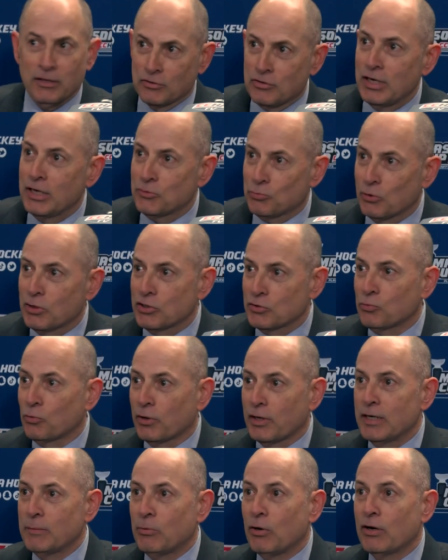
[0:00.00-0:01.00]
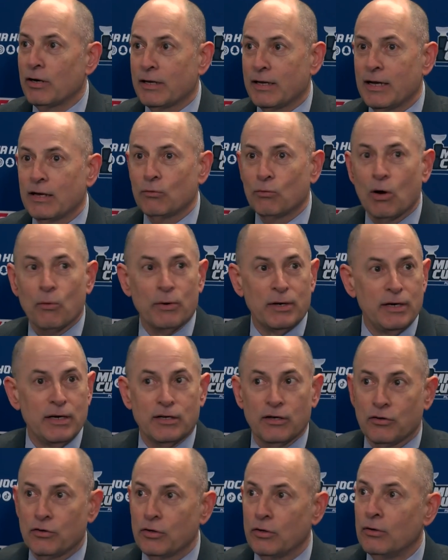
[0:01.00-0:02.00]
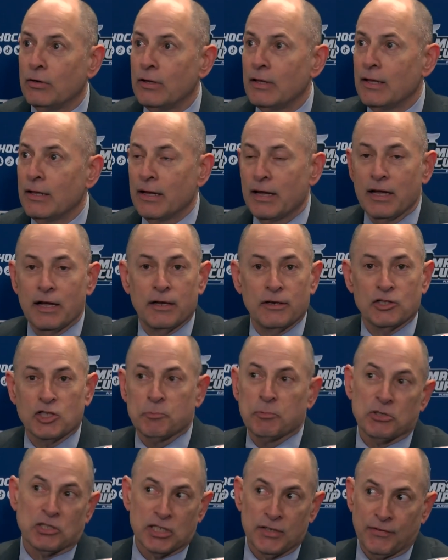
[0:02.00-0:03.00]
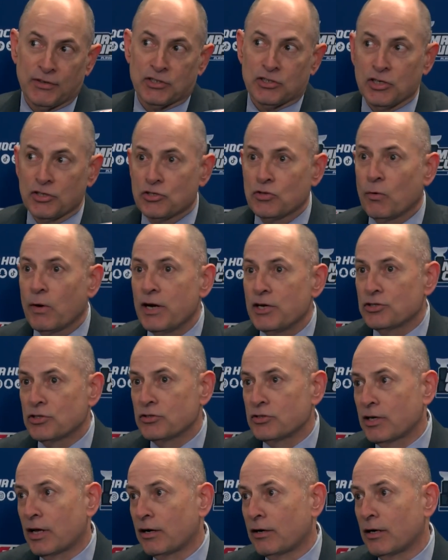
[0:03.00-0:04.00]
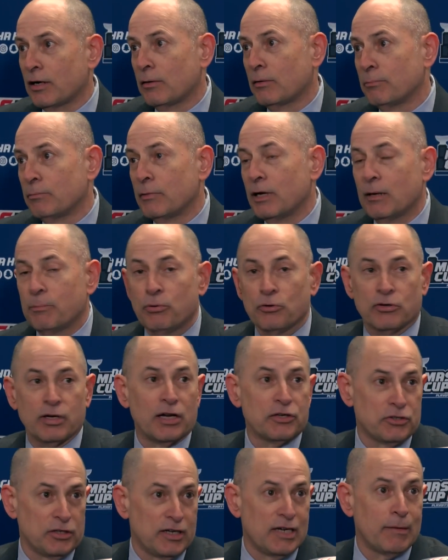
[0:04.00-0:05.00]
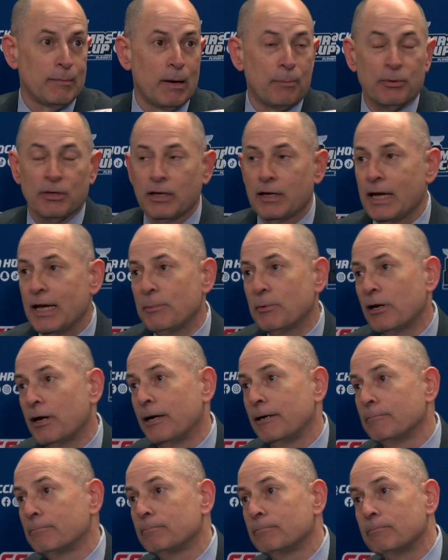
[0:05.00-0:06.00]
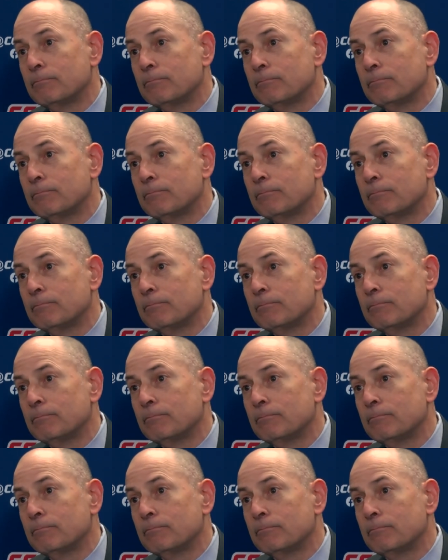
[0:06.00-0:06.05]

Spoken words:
other teams. We're just worried about, again, what we need to do in specific situations that are going to potentially come up in the game tonight.